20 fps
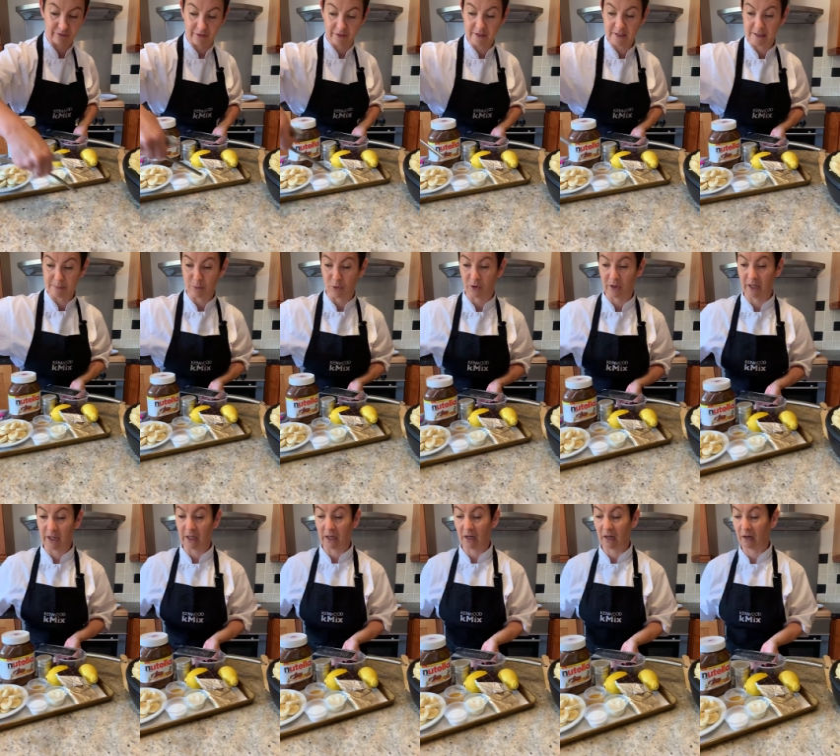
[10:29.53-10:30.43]
for this
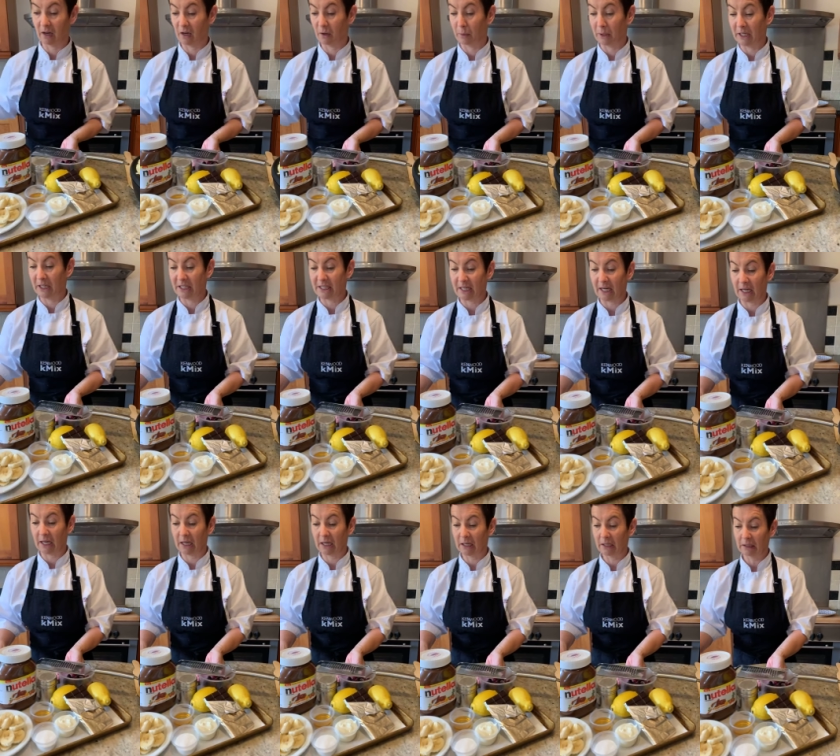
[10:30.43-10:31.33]
morning, along with
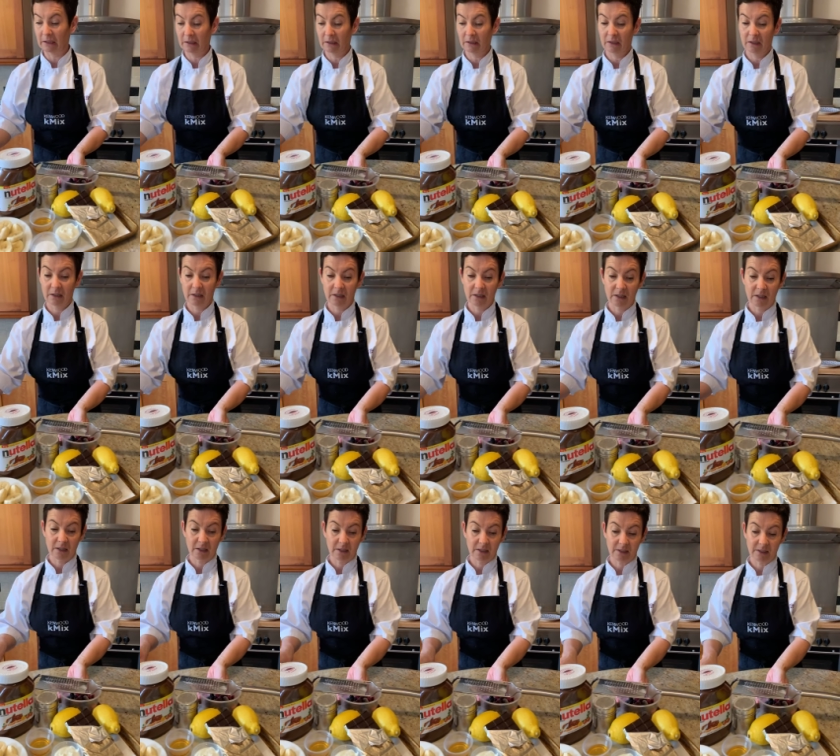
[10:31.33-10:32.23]
Nutella.
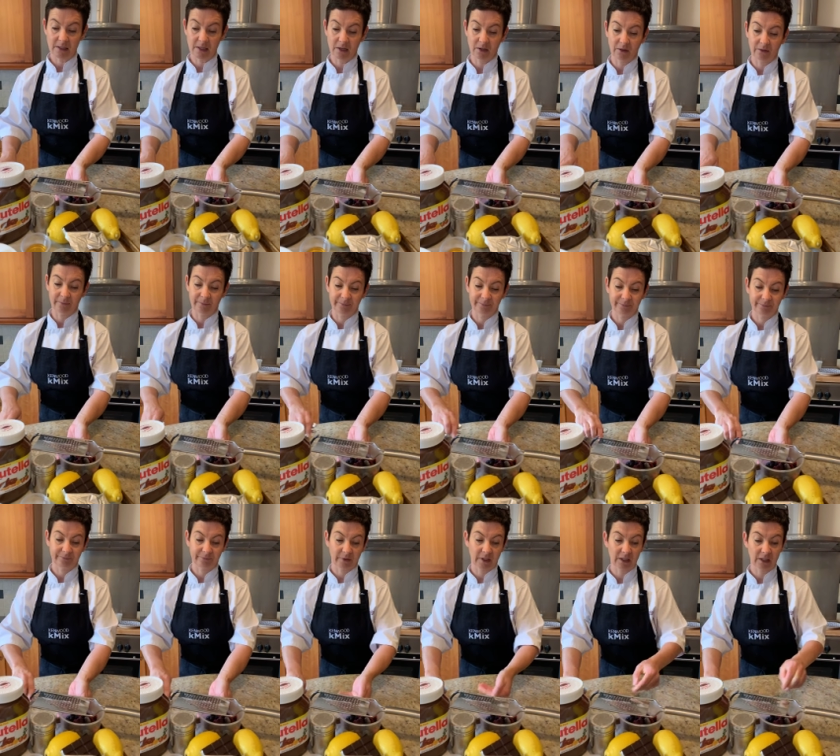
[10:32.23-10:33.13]
So,
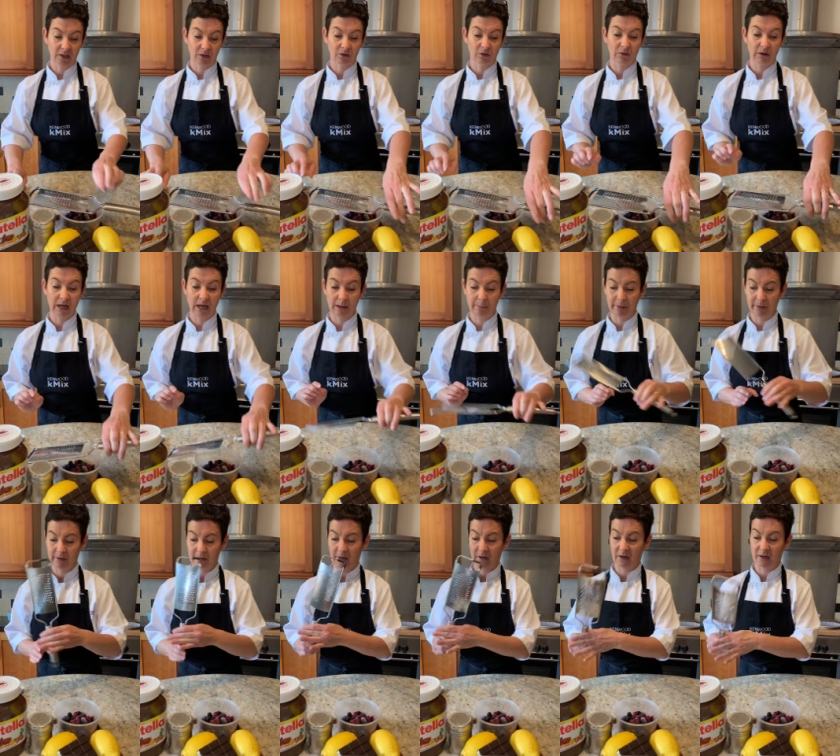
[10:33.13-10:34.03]
grab
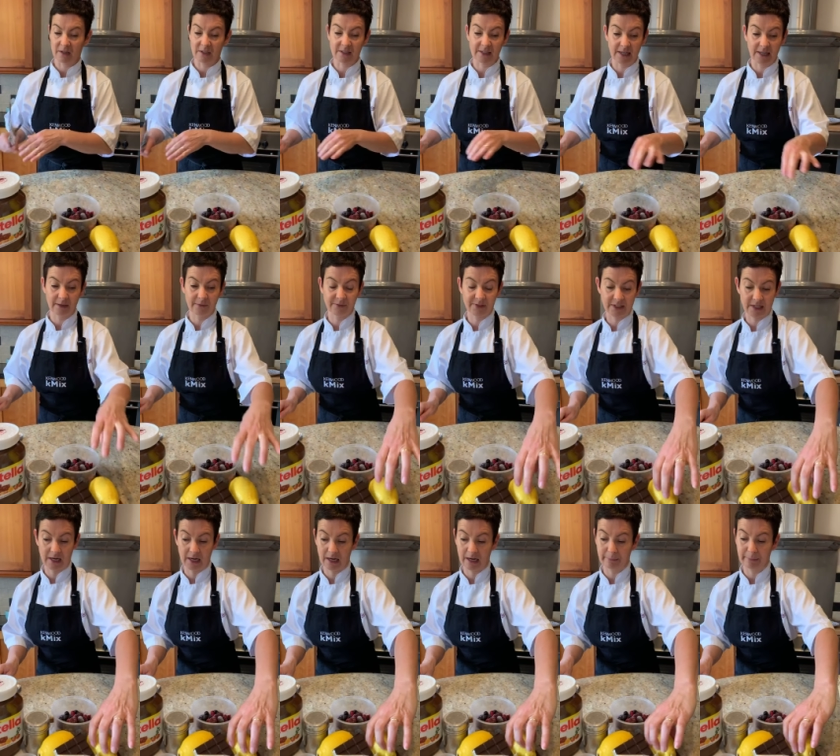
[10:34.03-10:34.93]
ourselves
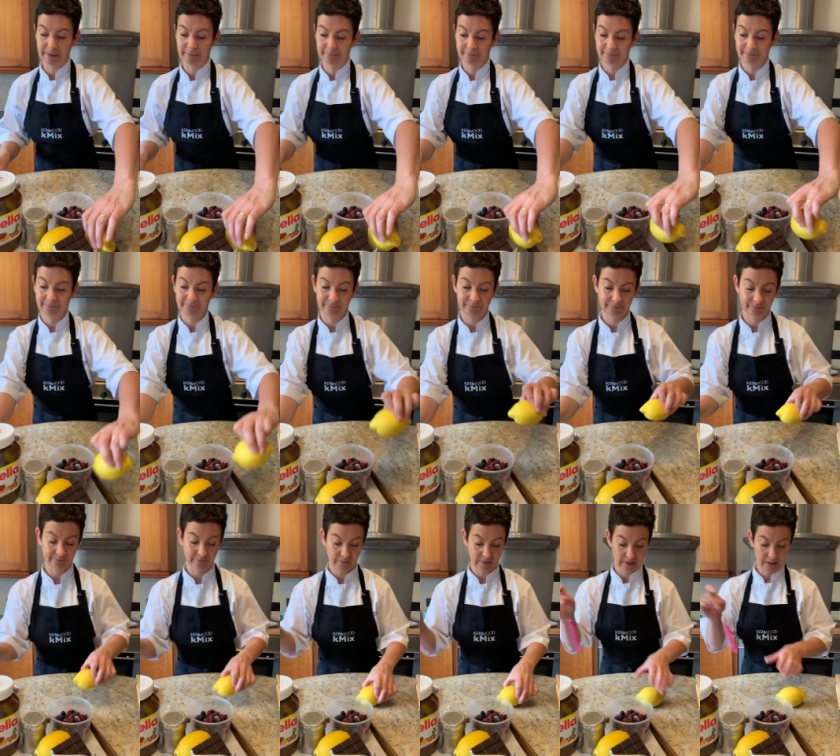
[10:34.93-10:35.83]
a lemon.
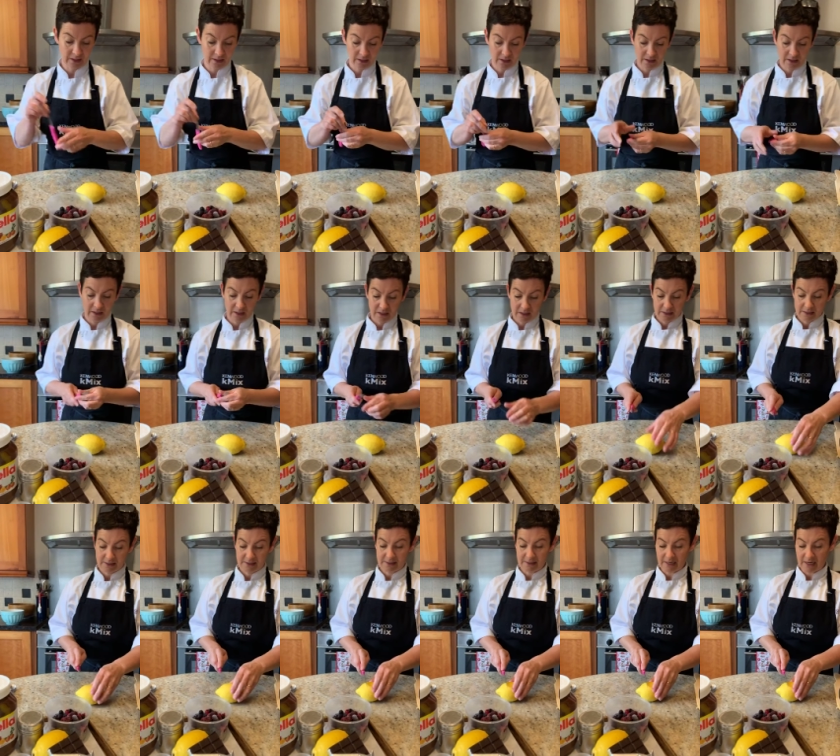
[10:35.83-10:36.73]

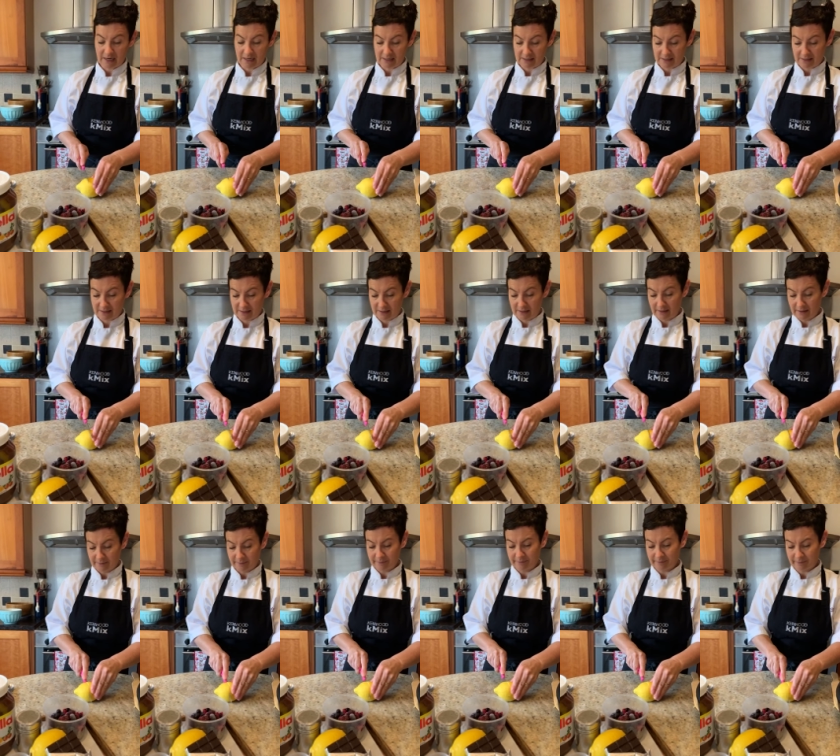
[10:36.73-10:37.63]
Slice.
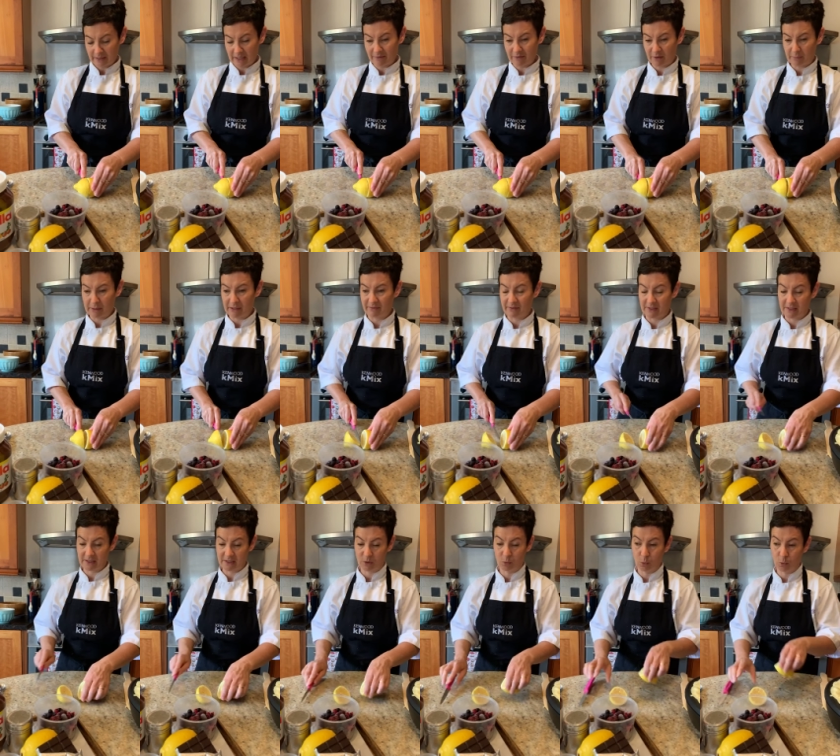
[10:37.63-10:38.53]
Give it a bit of a
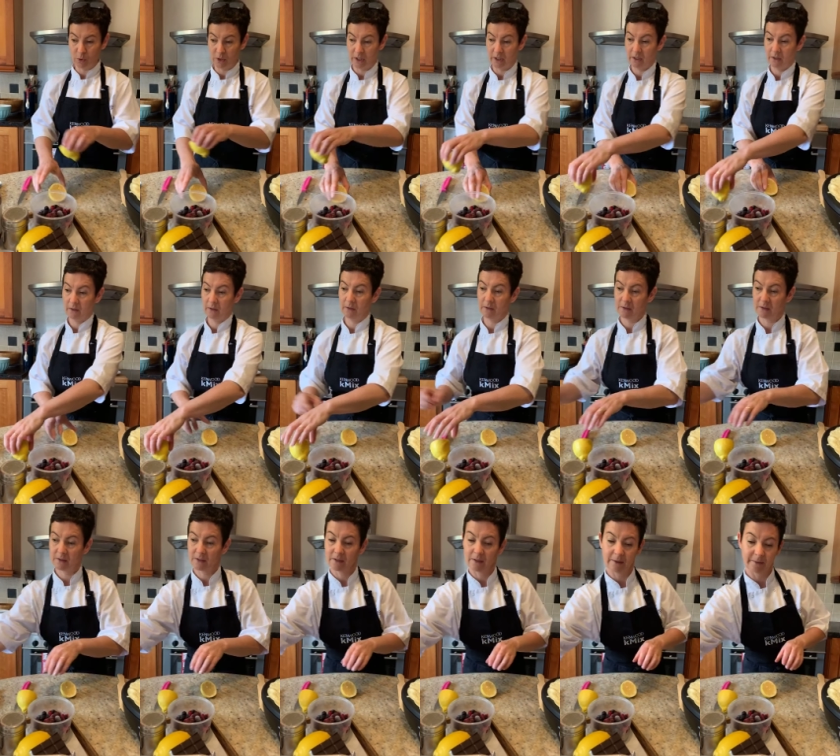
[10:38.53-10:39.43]

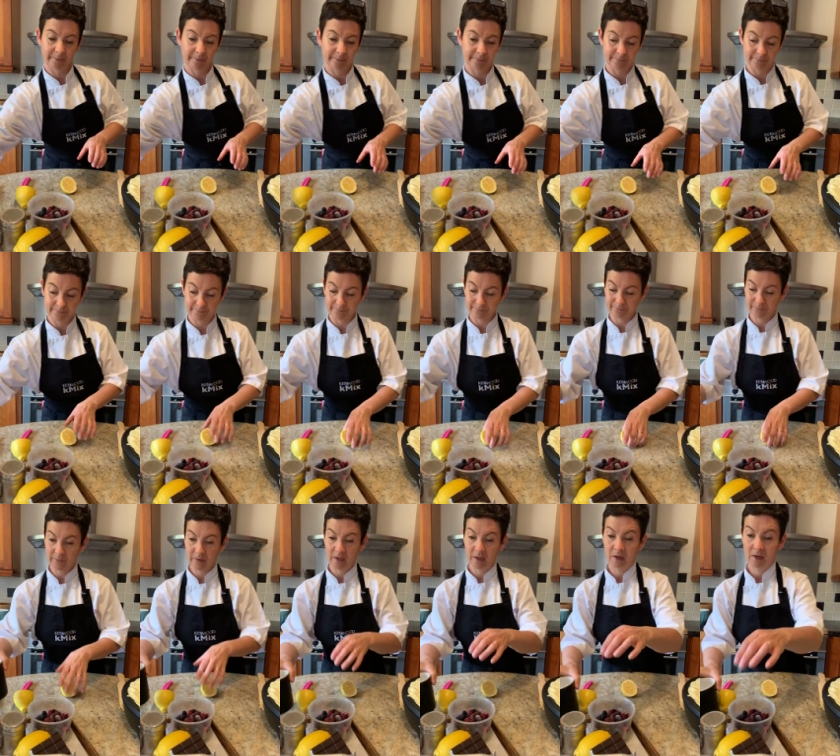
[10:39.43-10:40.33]
squeeze.
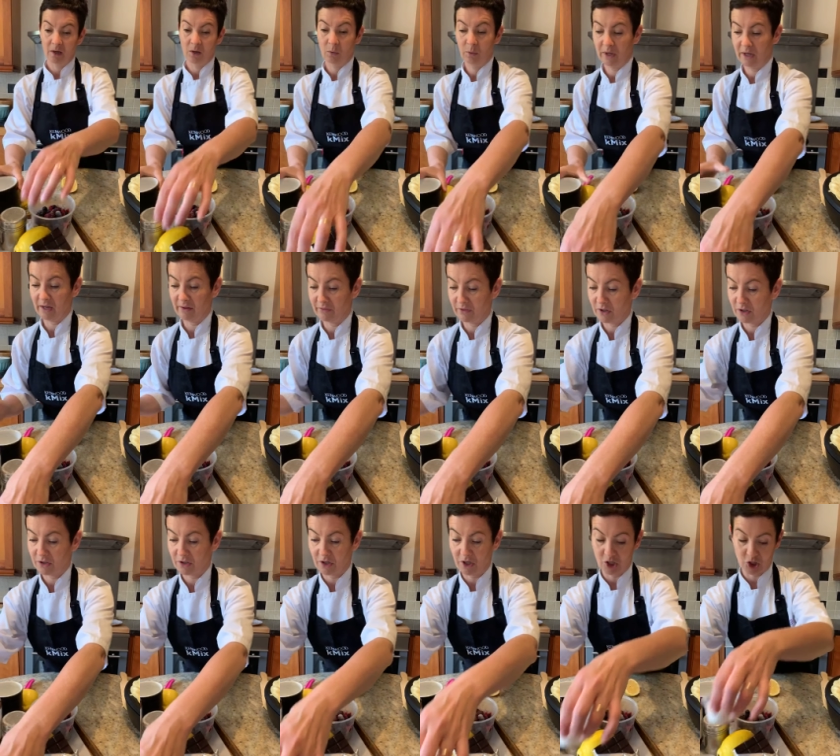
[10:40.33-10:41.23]
We have
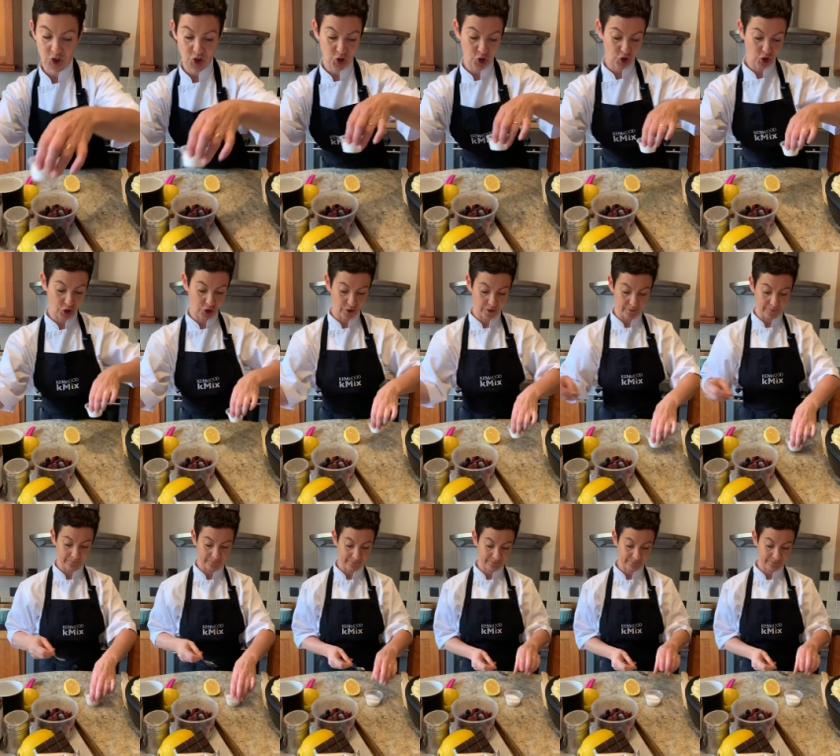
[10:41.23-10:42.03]
got our sugar.